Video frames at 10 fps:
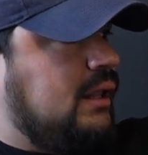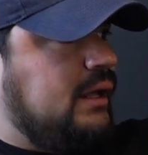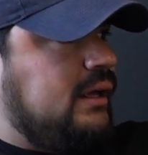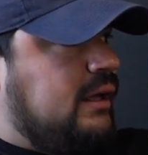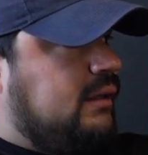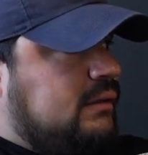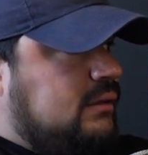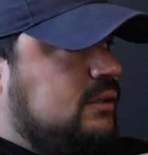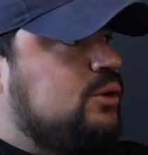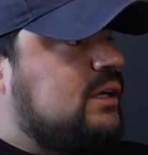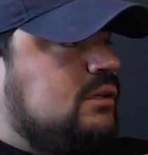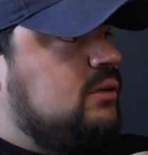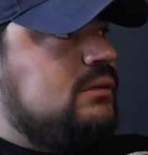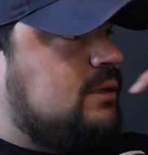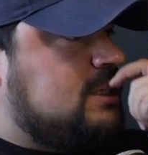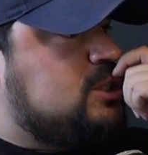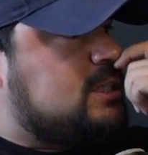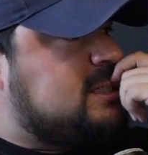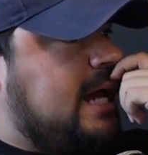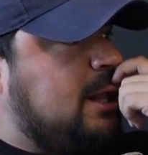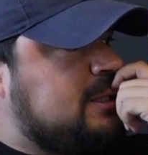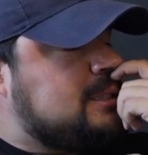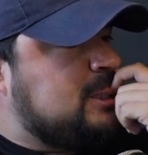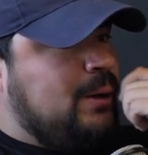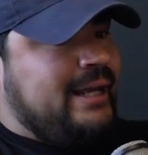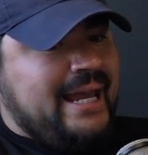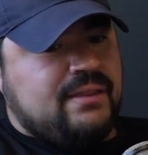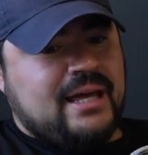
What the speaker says: Like you can just tell. And so again,